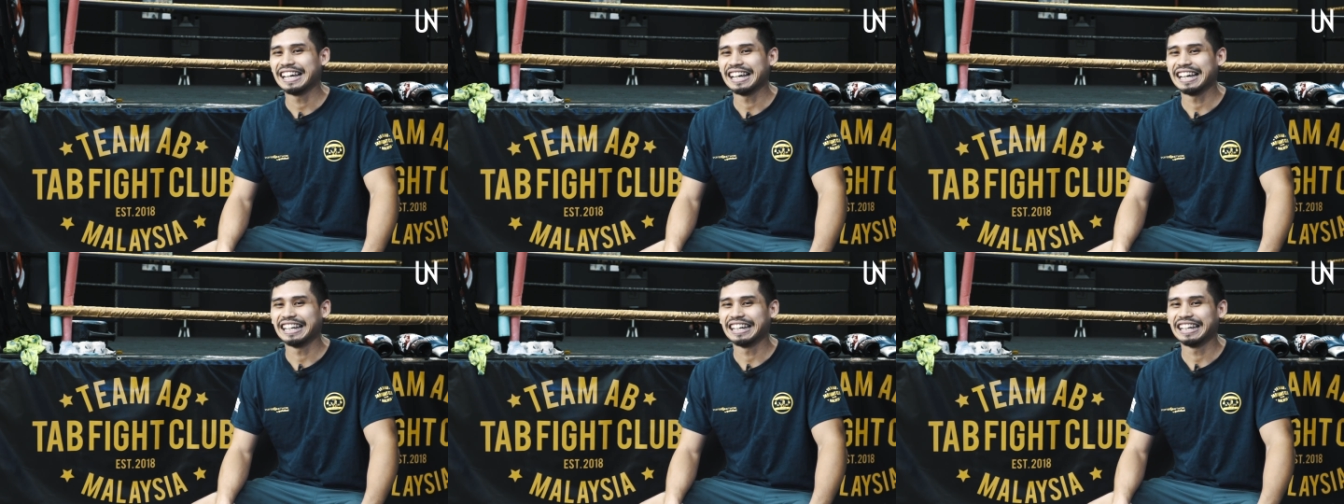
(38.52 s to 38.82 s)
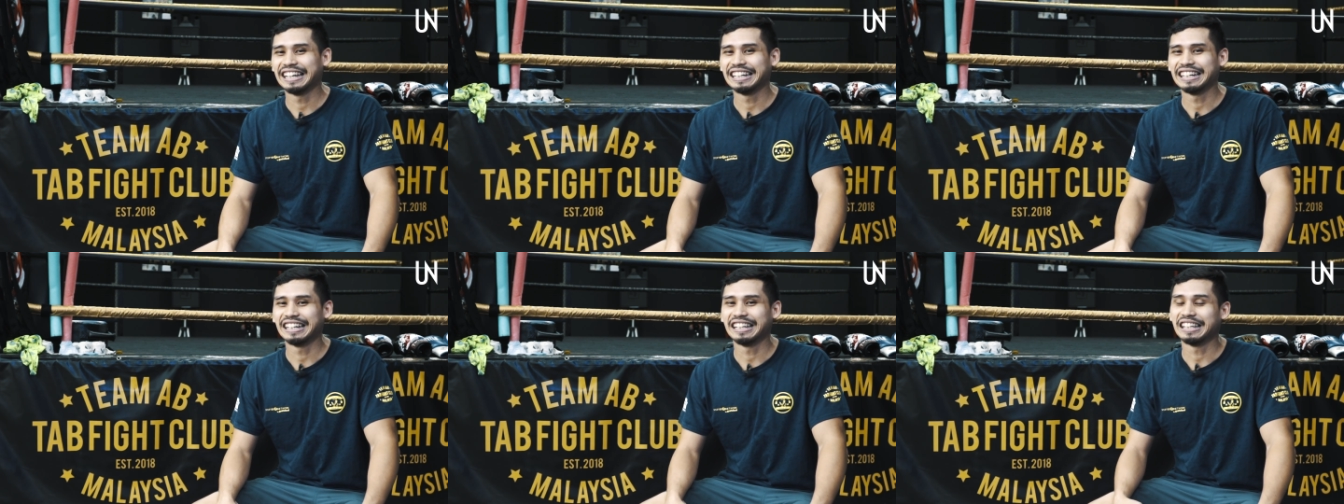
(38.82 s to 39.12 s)
and
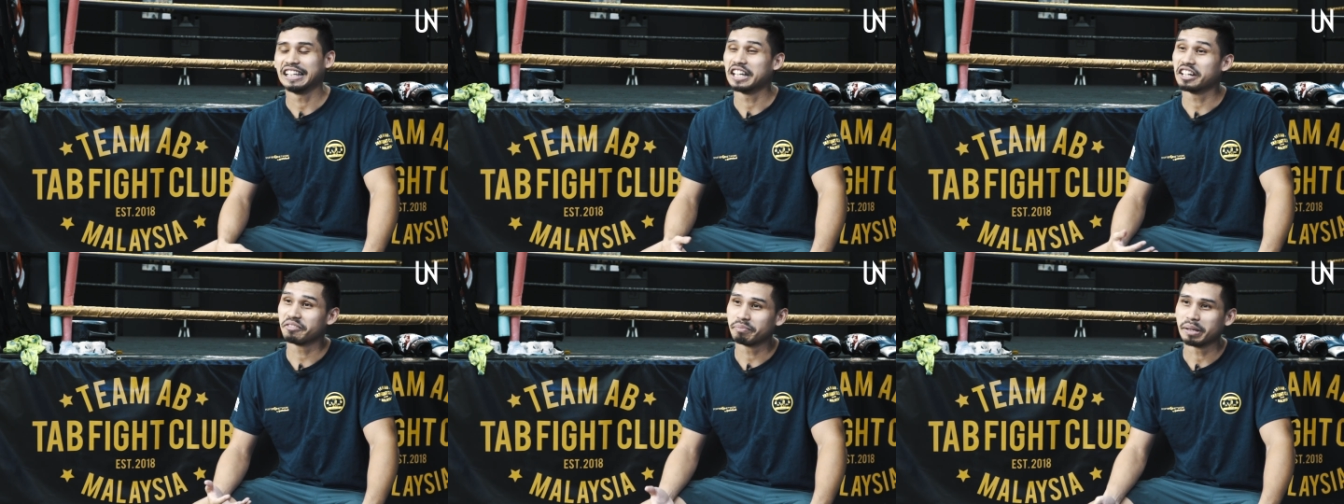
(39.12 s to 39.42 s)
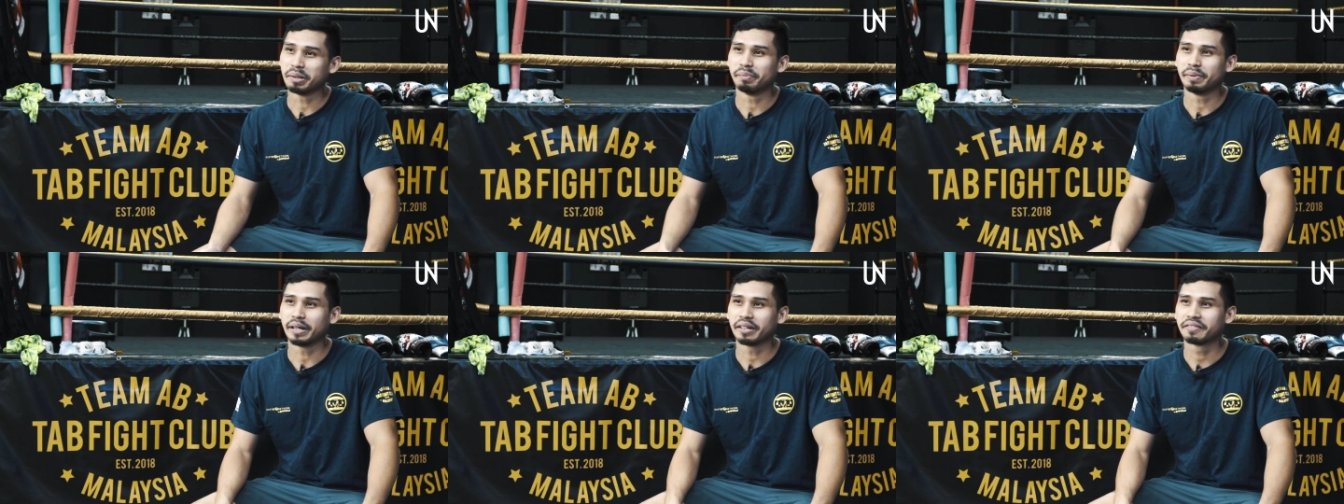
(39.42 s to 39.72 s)
then I'll have
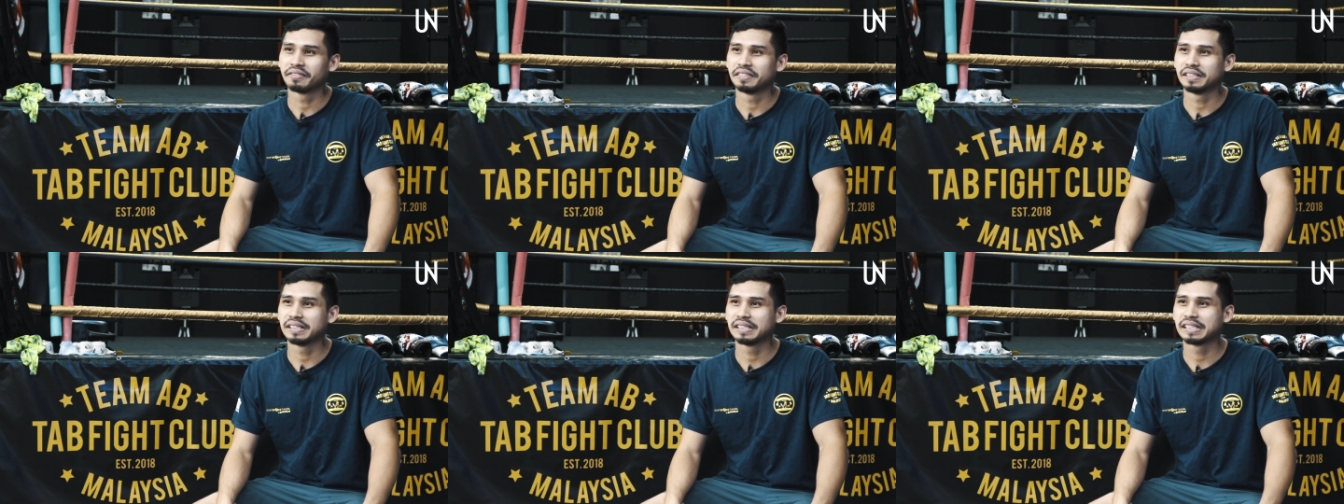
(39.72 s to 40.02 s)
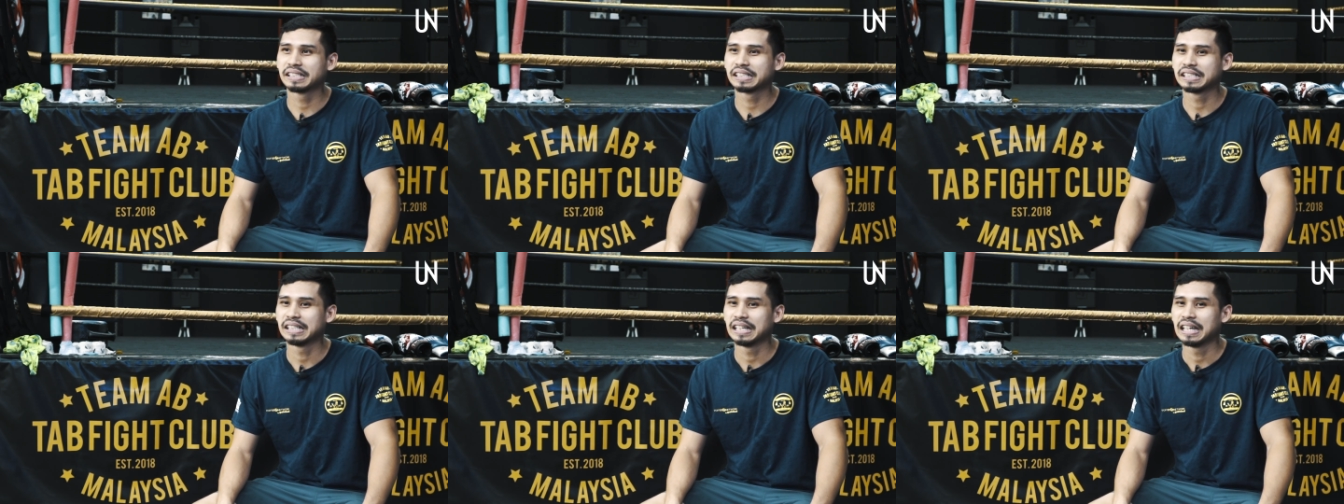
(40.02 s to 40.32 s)
my
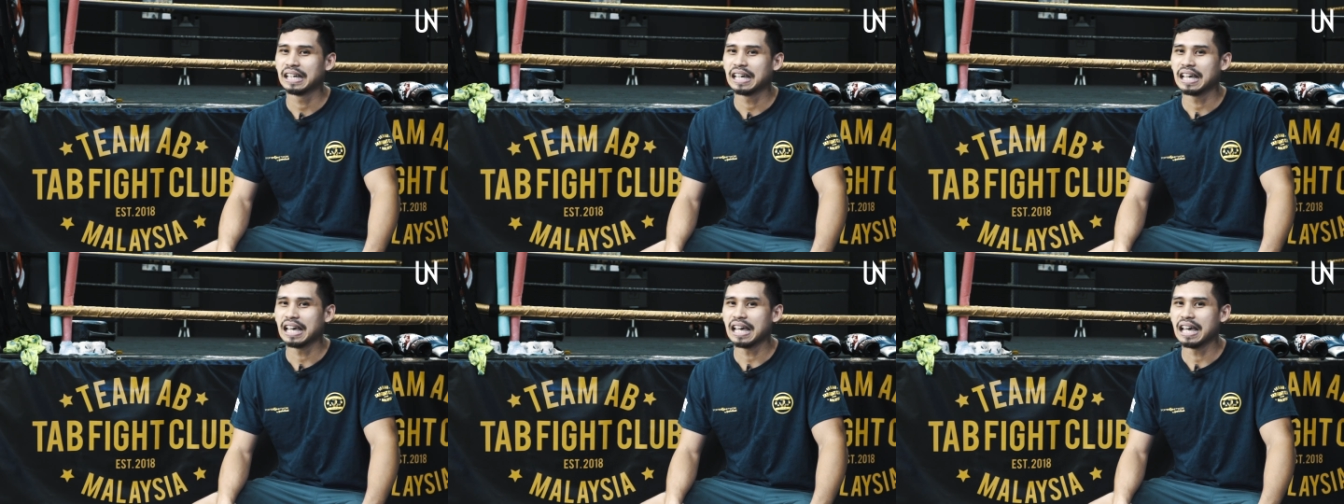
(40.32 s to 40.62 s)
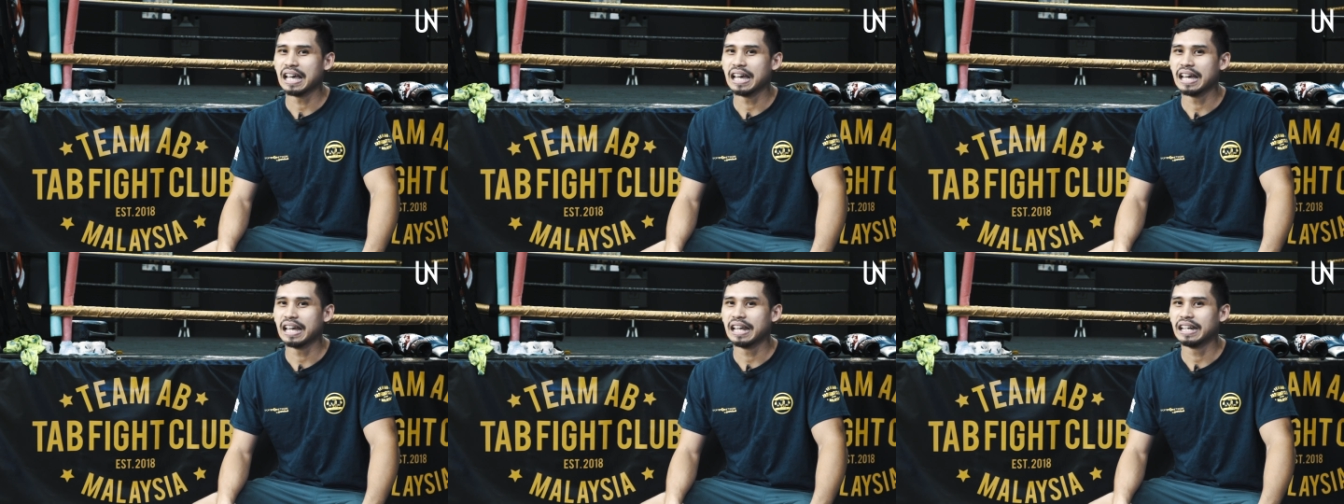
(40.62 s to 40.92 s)
breakfast.
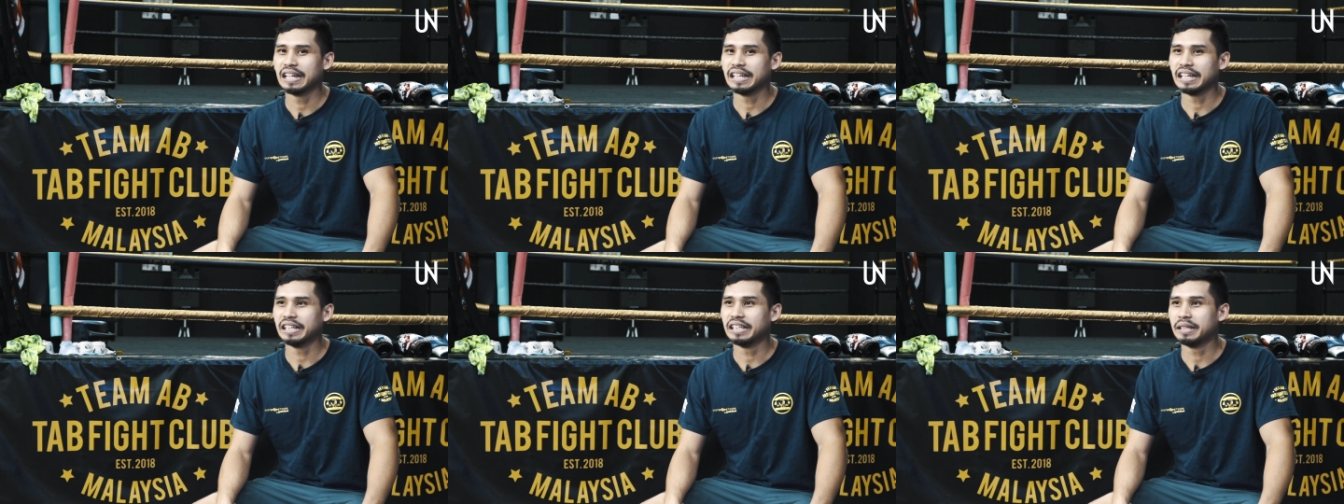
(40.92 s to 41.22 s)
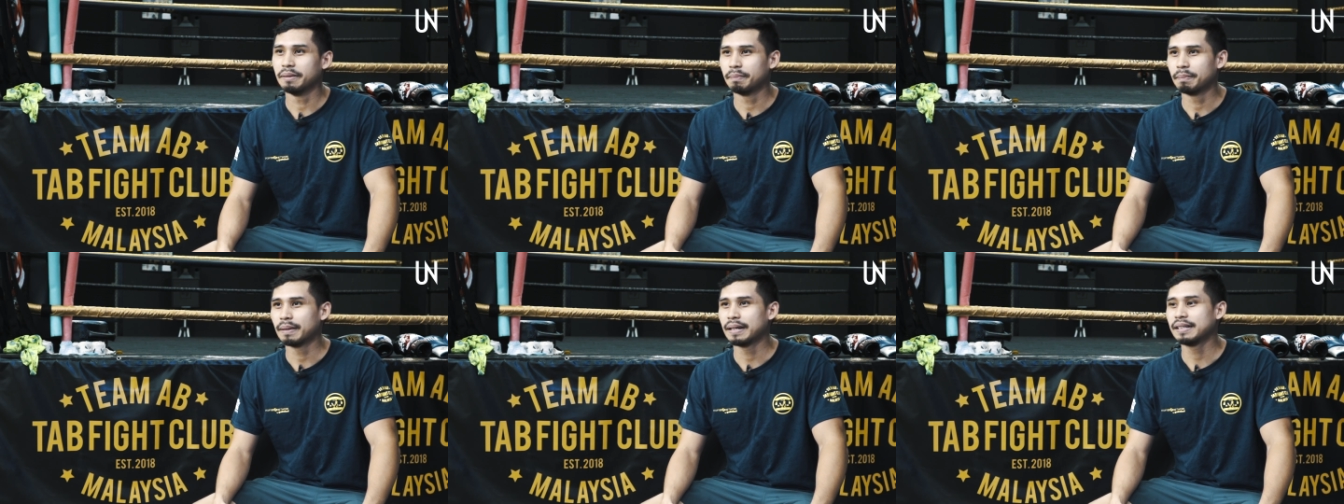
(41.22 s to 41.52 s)
And it
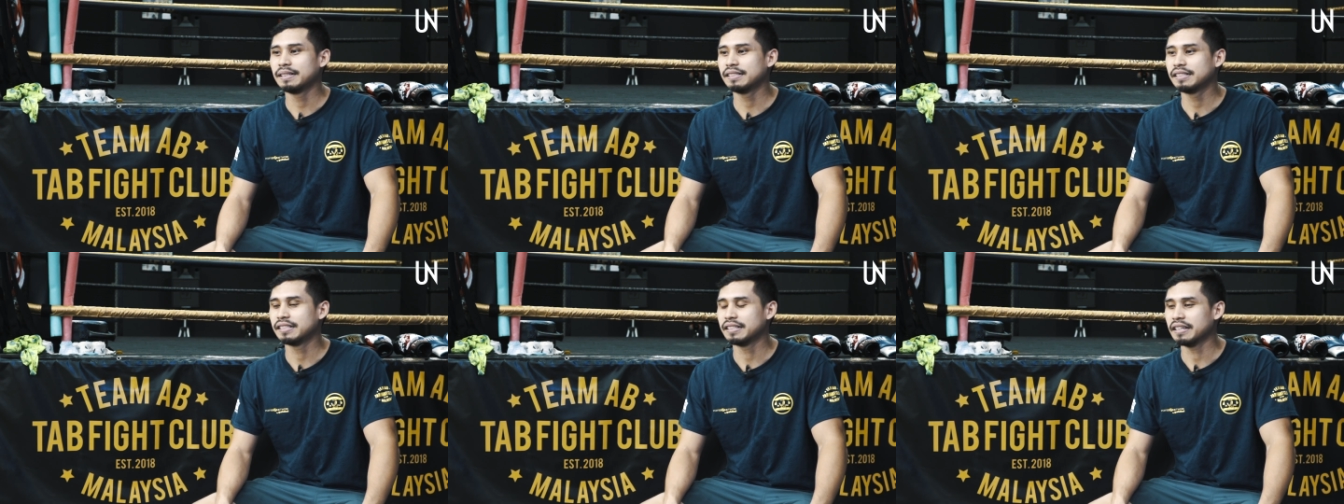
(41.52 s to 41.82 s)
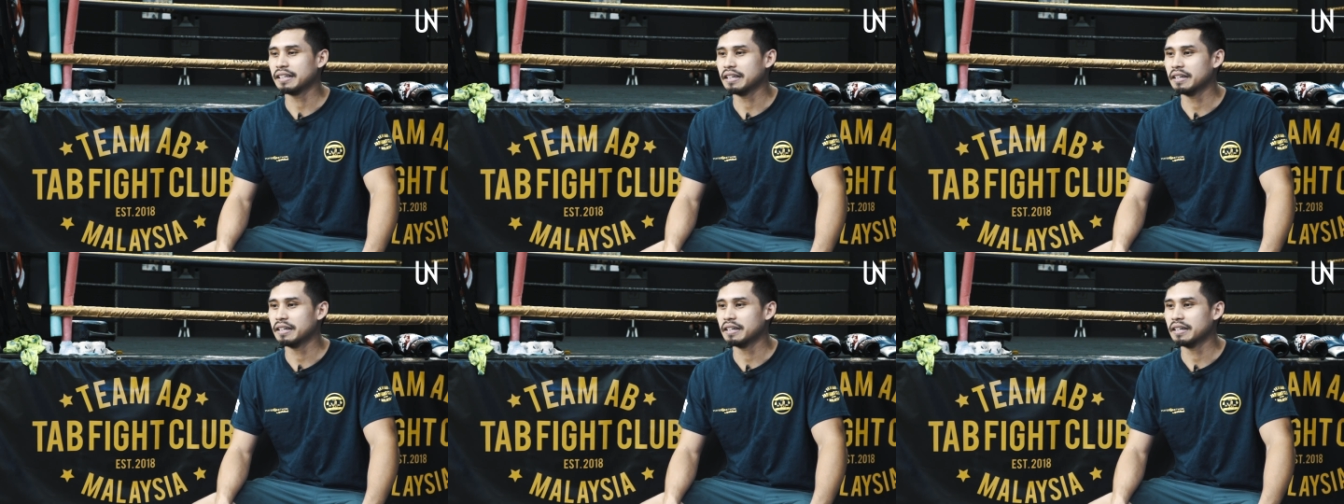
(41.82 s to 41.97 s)
depends